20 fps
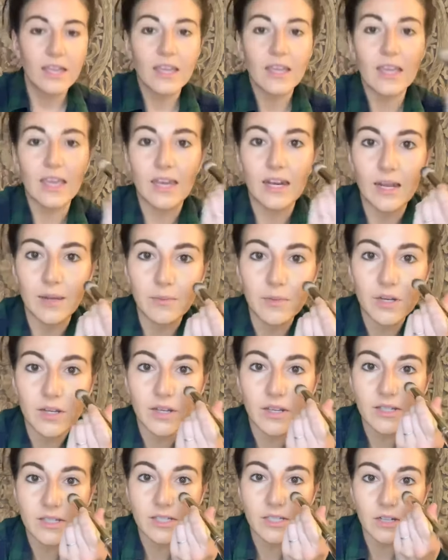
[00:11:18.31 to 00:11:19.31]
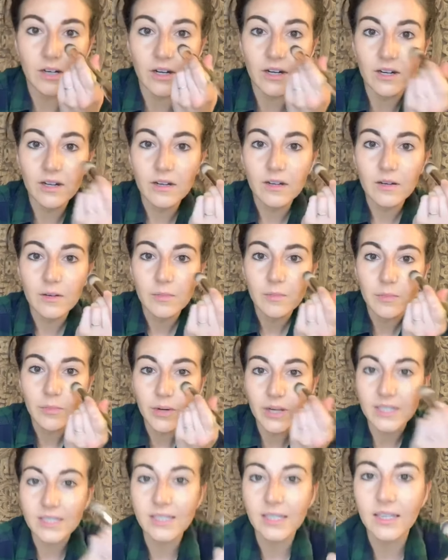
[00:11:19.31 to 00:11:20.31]
And I'm gonna start
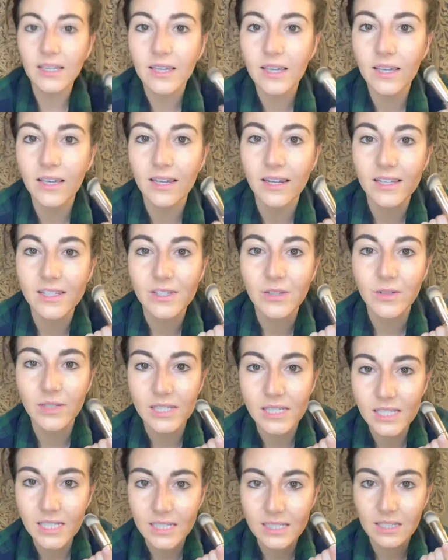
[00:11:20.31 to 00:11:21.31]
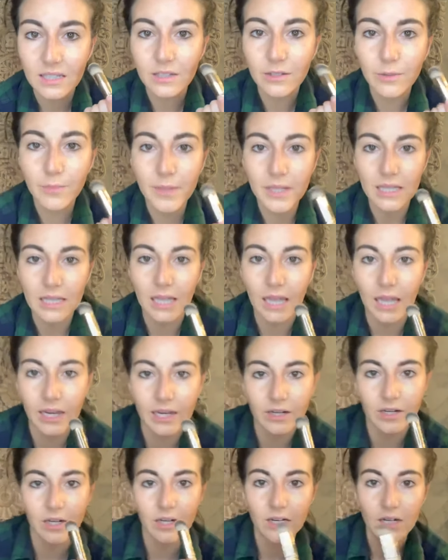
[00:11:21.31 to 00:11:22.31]
pressing it, and as you can see, it's a little bit
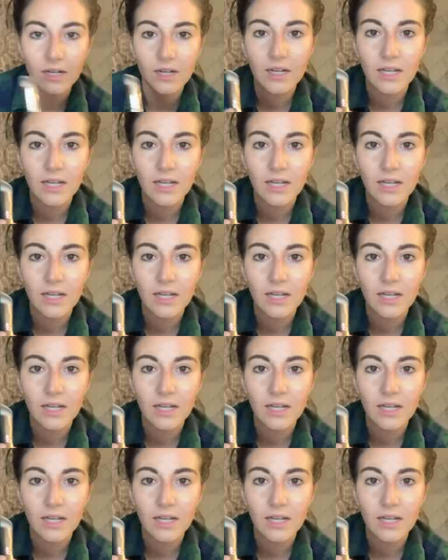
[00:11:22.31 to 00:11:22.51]
lighter